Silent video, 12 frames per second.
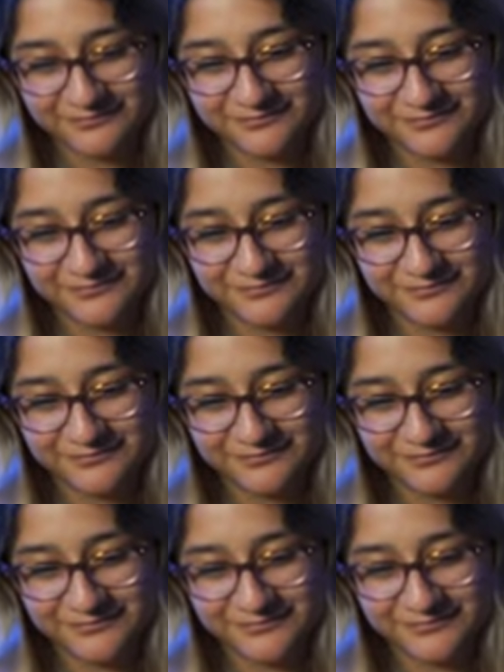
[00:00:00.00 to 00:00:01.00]

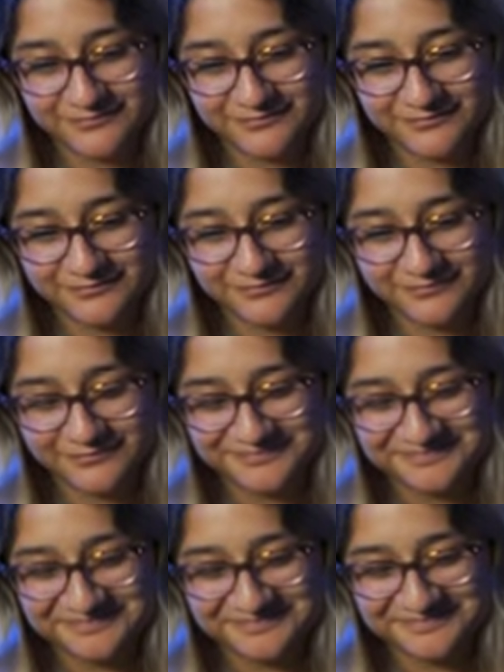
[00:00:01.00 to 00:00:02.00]

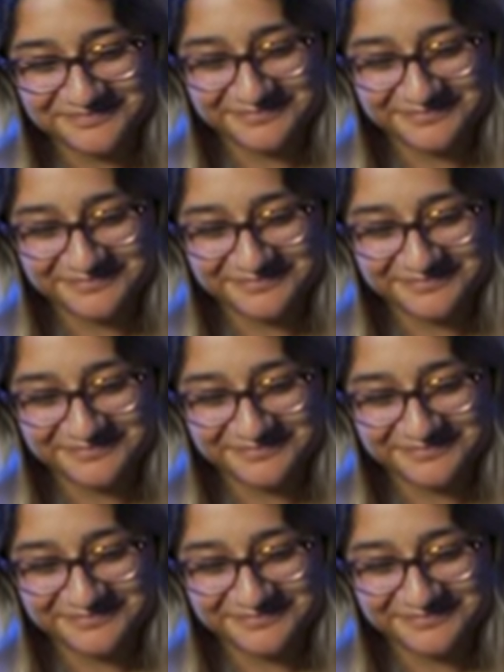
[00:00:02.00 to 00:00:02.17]
This person isn't speaking.